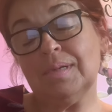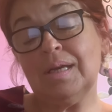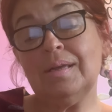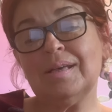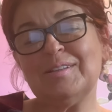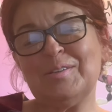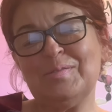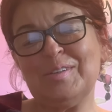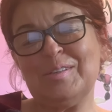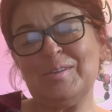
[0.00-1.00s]
another
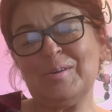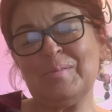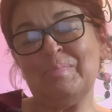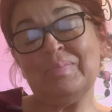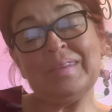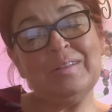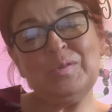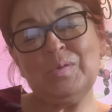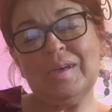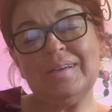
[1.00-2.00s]
video.
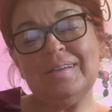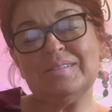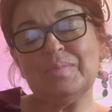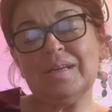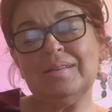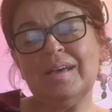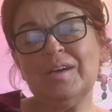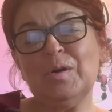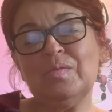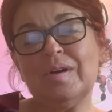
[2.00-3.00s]
Today is my day
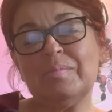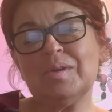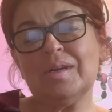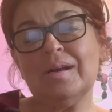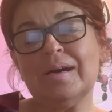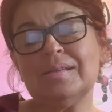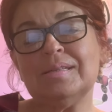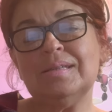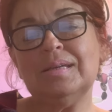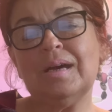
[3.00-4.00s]
off. I'm
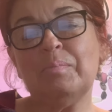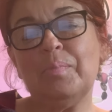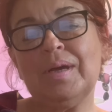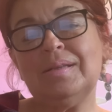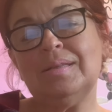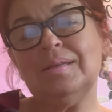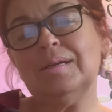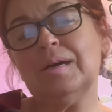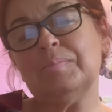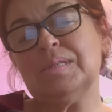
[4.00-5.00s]
relaxing, I'm painting,
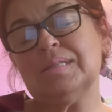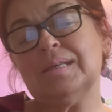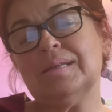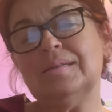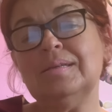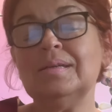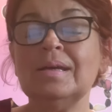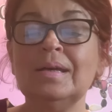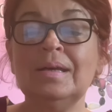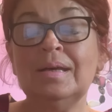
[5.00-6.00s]
I'm studying,
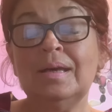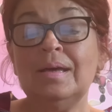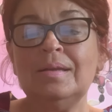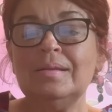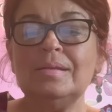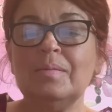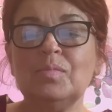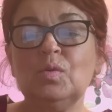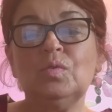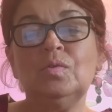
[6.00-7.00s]
and I'm
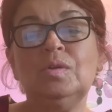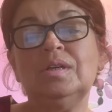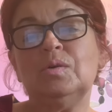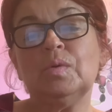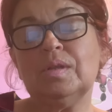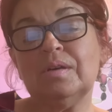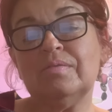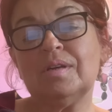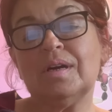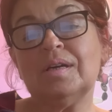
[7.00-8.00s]
doing
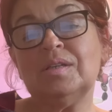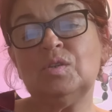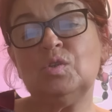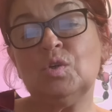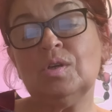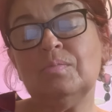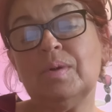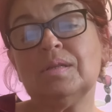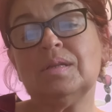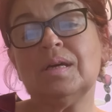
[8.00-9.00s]
whatever I enjoy.
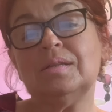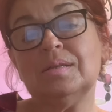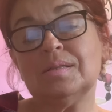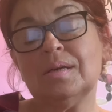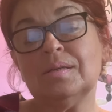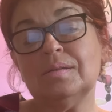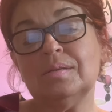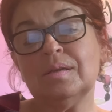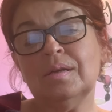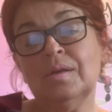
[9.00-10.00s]
But I decided
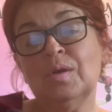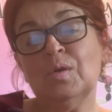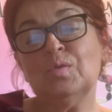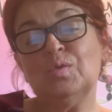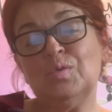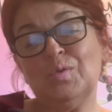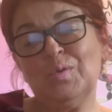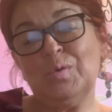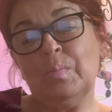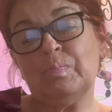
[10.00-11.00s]

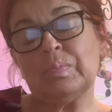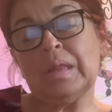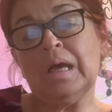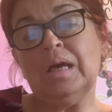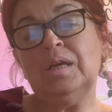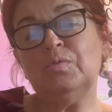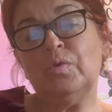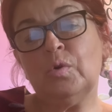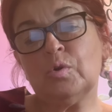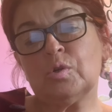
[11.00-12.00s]
to
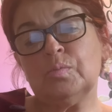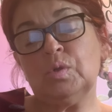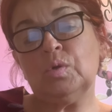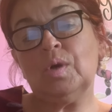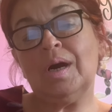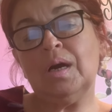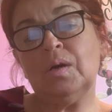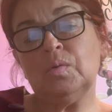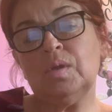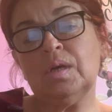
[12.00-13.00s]
inform you
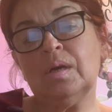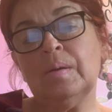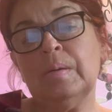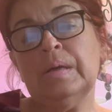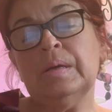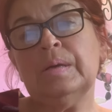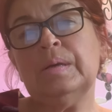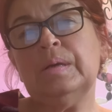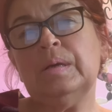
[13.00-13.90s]
how the uh,